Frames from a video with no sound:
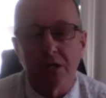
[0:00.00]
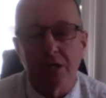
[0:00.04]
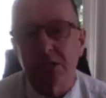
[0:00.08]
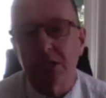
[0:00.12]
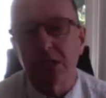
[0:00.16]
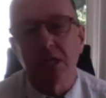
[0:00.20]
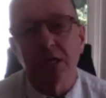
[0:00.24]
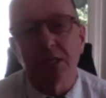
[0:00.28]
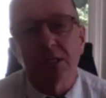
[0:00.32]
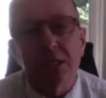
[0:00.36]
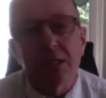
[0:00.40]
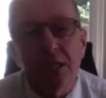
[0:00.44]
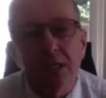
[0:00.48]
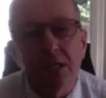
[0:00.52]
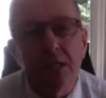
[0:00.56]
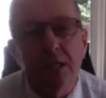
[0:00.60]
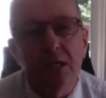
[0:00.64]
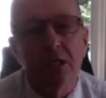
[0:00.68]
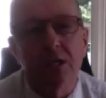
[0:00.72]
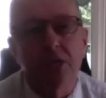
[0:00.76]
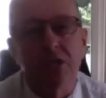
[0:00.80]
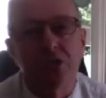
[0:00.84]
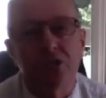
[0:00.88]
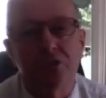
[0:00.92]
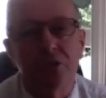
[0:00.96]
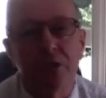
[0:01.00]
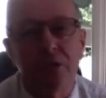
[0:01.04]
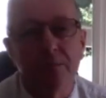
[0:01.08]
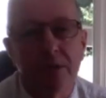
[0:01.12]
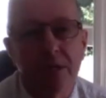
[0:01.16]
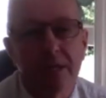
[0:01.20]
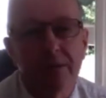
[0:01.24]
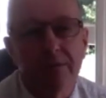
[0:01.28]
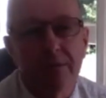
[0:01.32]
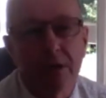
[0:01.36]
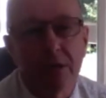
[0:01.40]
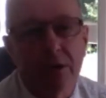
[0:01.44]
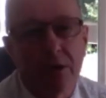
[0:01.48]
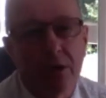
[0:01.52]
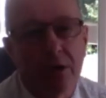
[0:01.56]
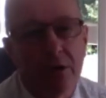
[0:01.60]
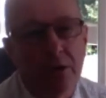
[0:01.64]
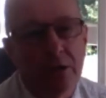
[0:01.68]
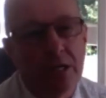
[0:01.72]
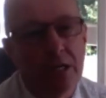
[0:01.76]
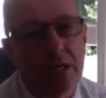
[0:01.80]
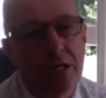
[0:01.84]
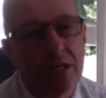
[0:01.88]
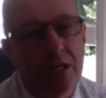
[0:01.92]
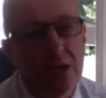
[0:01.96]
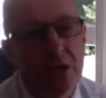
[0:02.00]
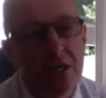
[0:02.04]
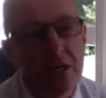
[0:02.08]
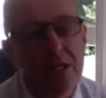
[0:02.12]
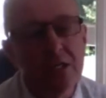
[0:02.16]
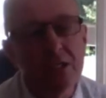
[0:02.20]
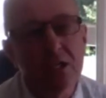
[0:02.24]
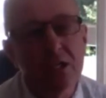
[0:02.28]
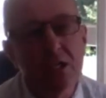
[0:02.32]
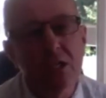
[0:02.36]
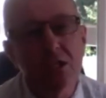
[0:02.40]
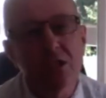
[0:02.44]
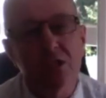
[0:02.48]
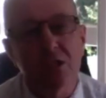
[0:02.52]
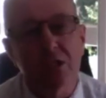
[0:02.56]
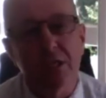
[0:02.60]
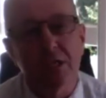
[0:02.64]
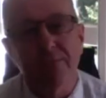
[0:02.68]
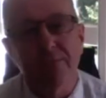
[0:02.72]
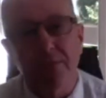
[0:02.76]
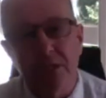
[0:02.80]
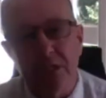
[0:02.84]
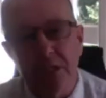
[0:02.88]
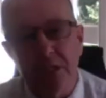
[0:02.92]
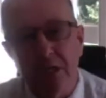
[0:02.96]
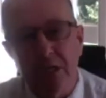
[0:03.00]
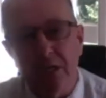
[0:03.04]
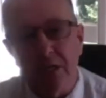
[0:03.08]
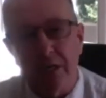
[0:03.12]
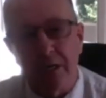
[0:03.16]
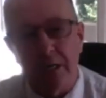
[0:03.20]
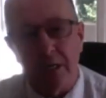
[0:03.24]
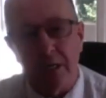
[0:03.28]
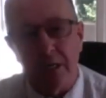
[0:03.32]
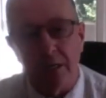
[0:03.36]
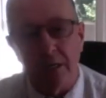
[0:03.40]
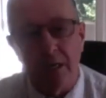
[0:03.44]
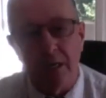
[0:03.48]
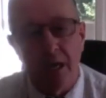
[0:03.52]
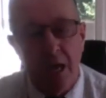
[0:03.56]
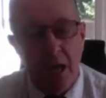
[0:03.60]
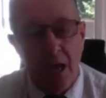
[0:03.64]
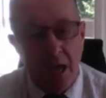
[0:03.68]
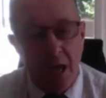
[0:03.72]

I started in the industry, believe it or not, in 1979.